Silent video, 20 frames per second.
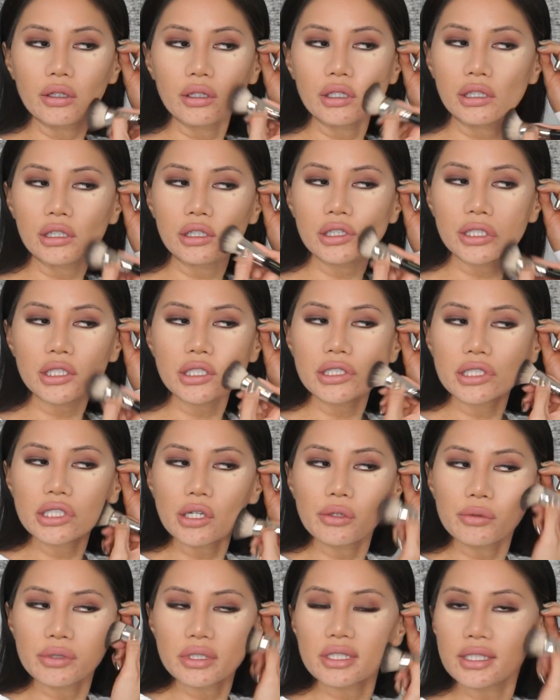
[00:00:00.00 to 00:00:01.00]
And this is,
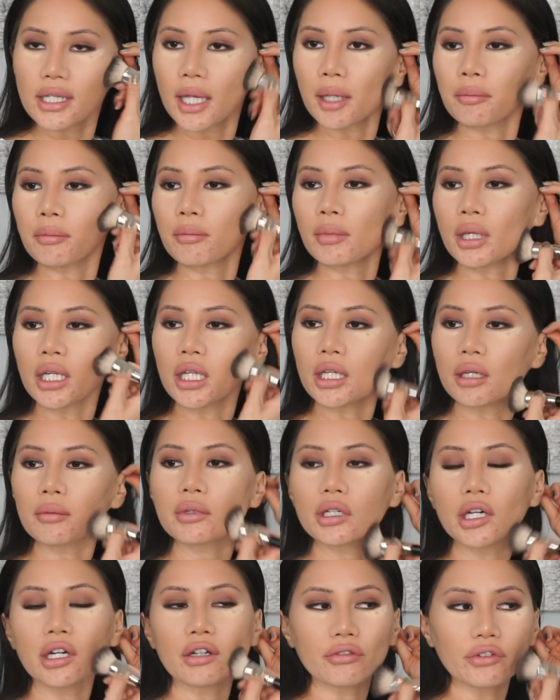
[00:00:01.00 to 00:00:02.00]
I would say,
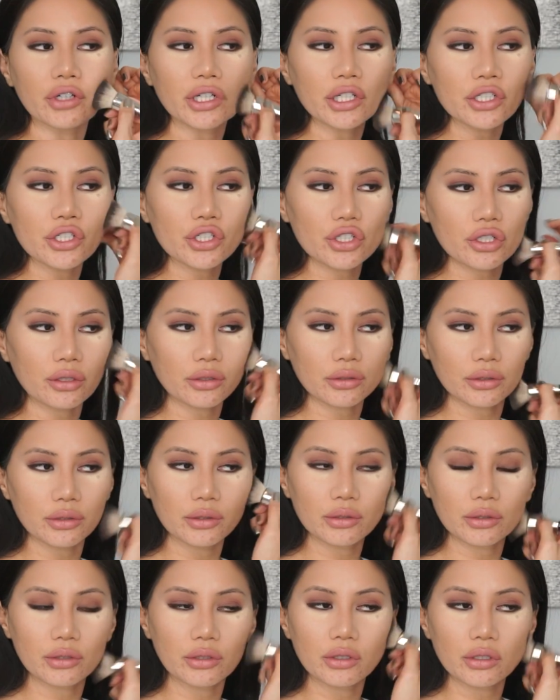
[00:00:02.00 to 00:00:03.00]
medium coverage
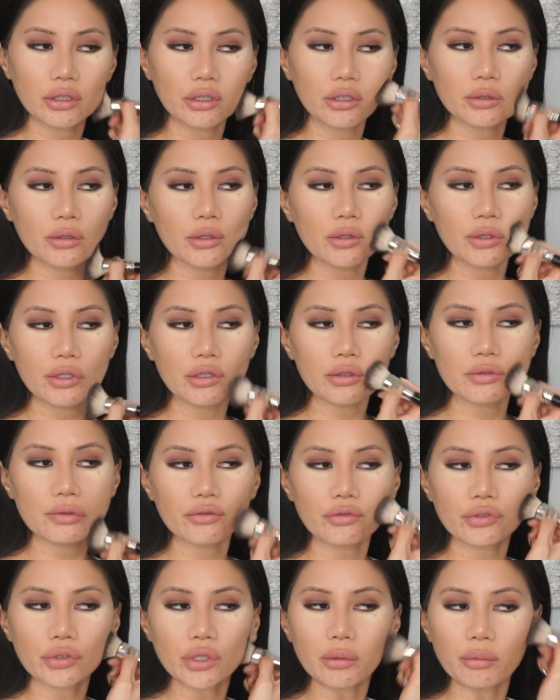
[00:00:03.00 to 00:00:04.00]

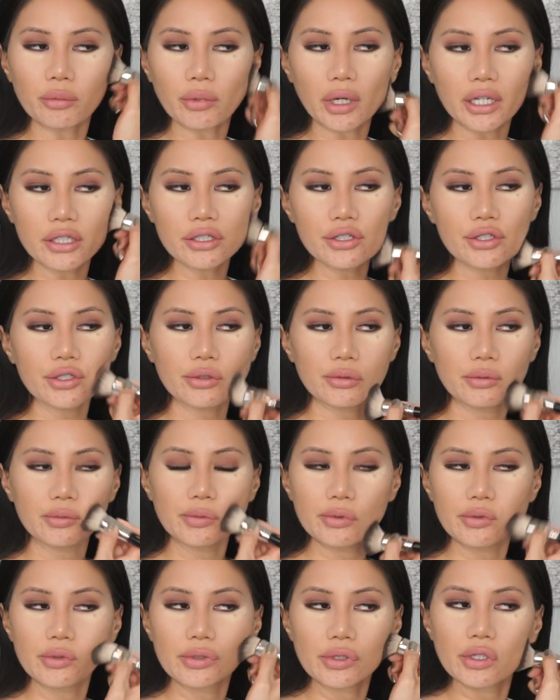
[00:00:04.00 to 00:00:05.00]
for a brush.
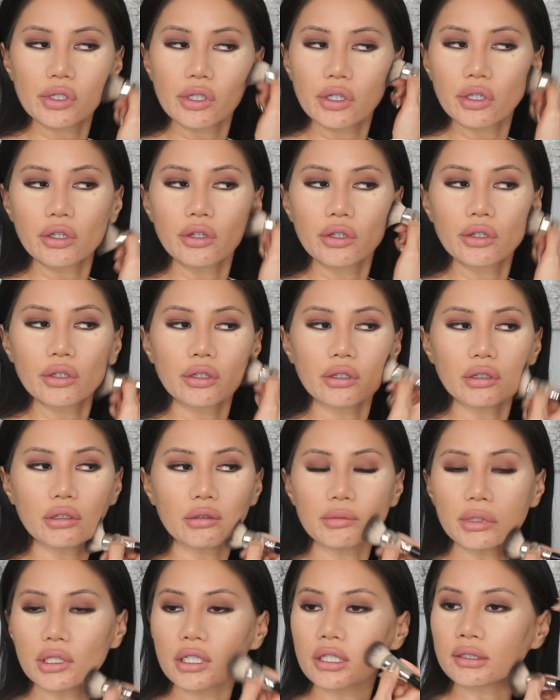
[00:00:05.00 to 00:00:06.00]

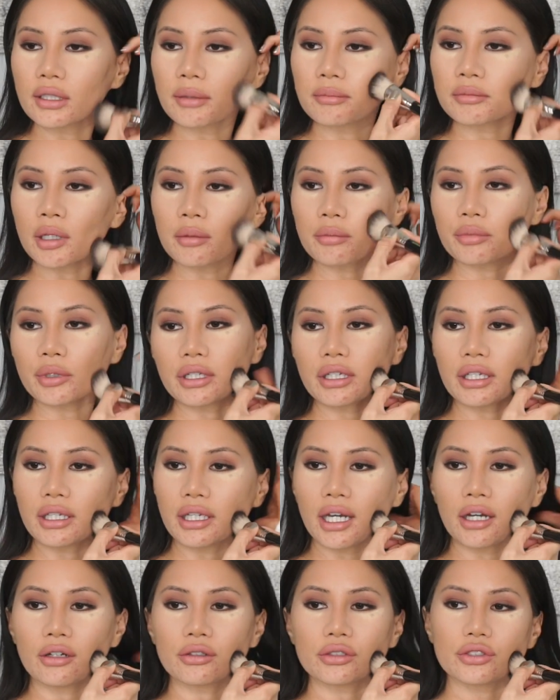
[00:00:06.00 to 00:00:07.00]
And because I'm not
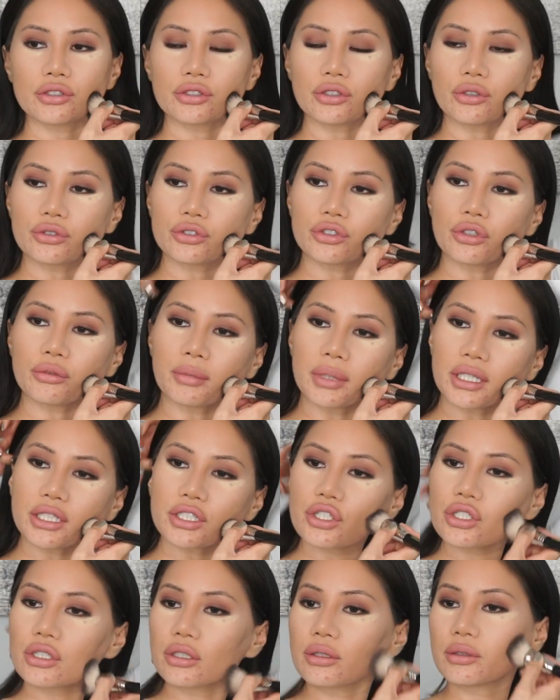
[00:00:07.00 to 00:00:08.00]
breaking out so
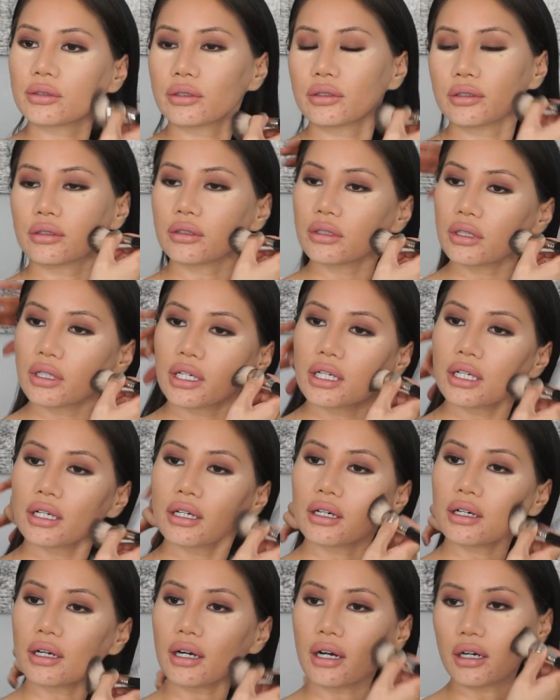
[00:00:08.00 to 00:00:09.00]
much
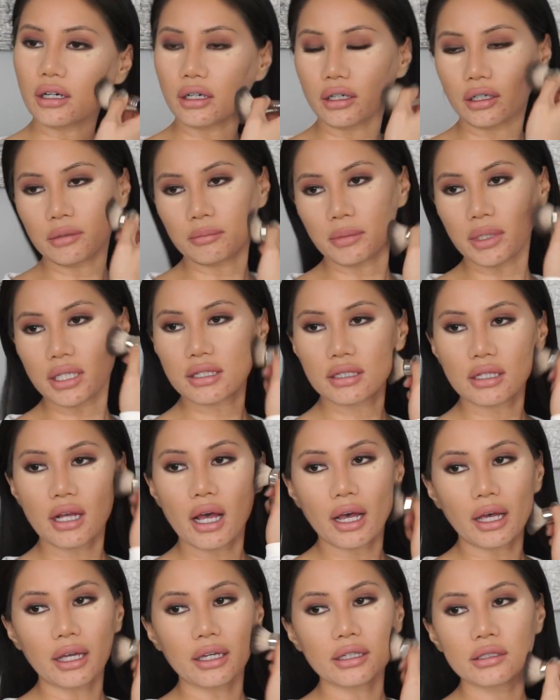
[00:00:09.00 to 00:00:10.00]
on my
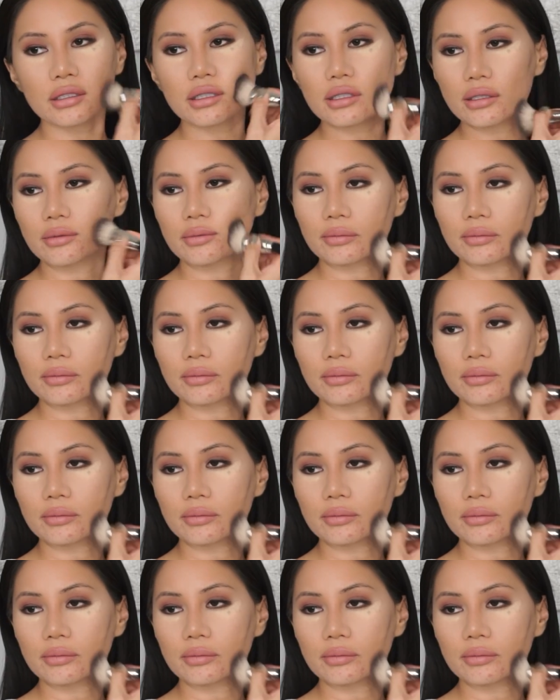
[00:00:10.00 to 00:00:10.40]
sides,